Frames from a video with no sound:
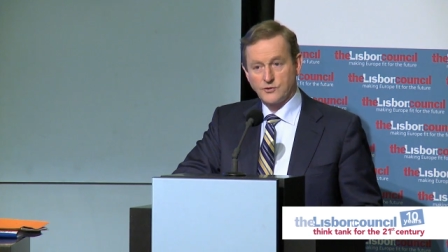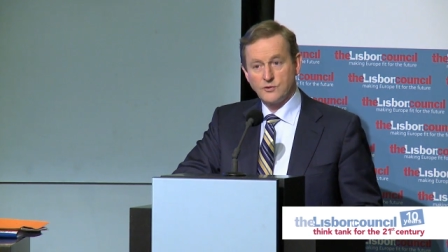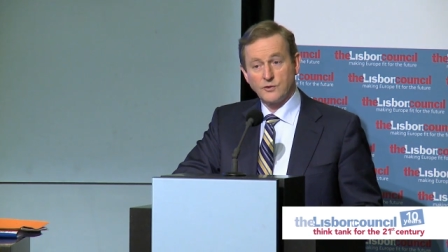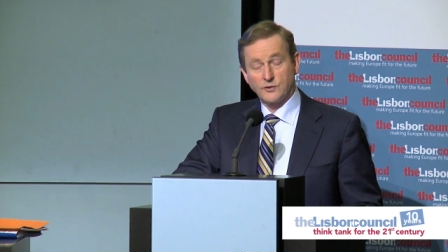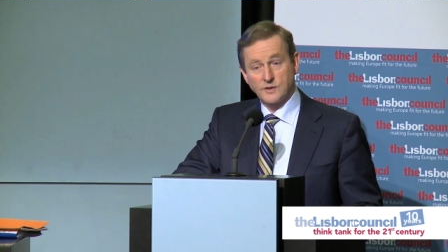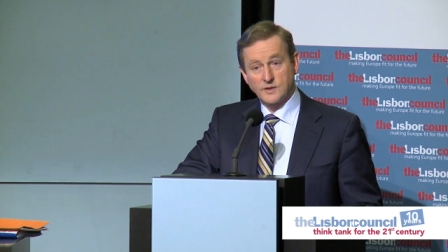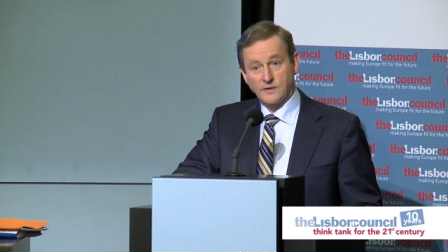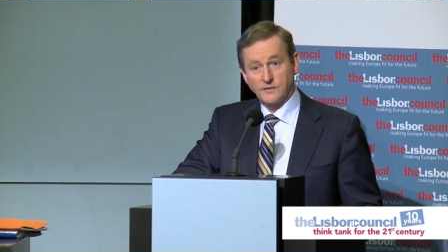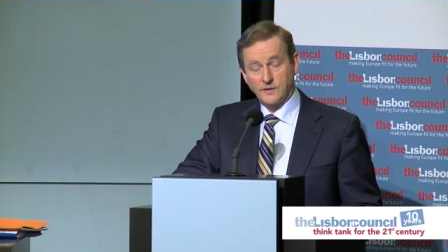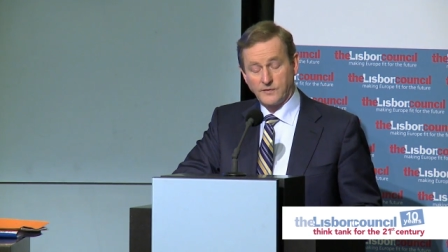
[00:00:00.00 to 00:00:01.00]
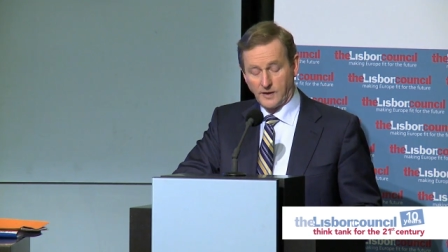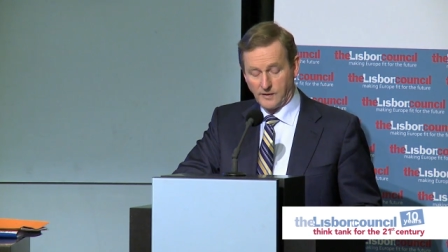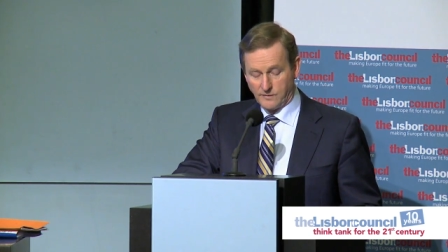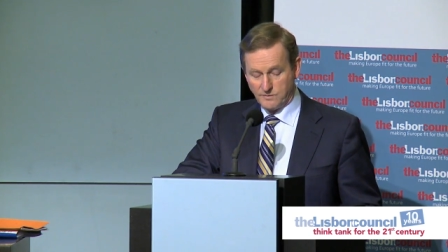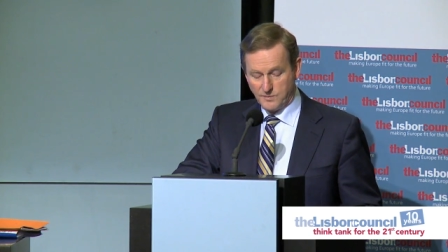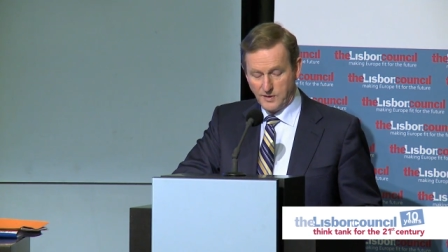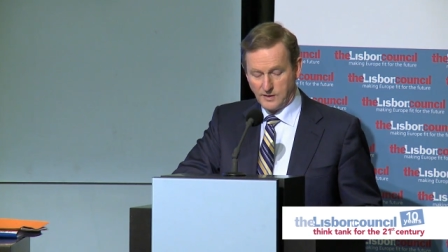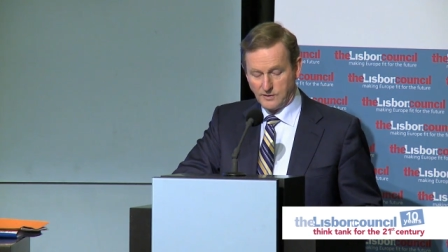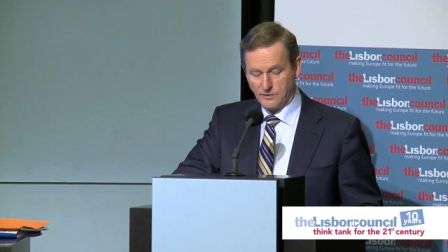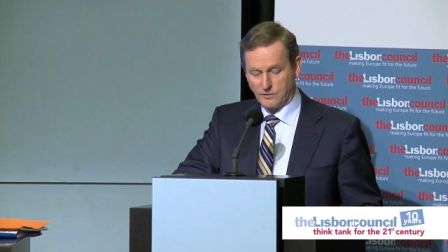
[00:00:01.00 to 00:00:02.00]
€275
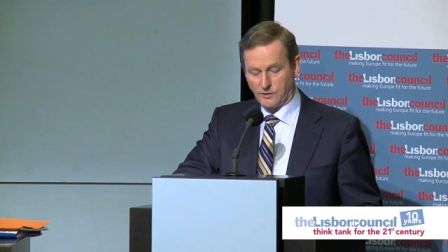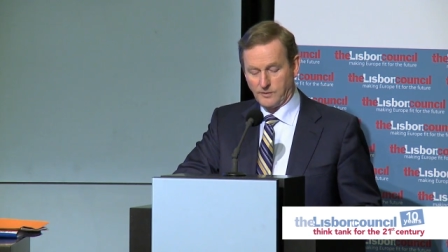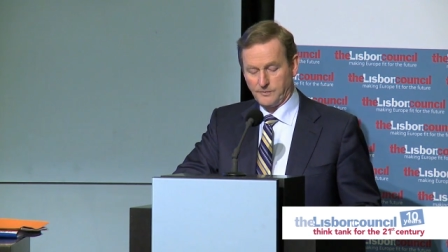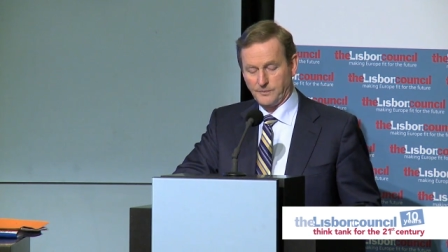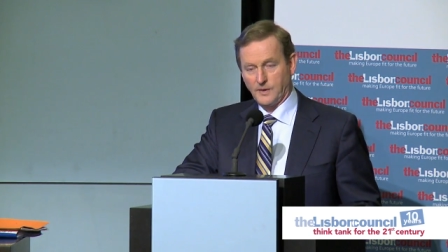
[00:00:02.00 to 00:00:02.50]
billion.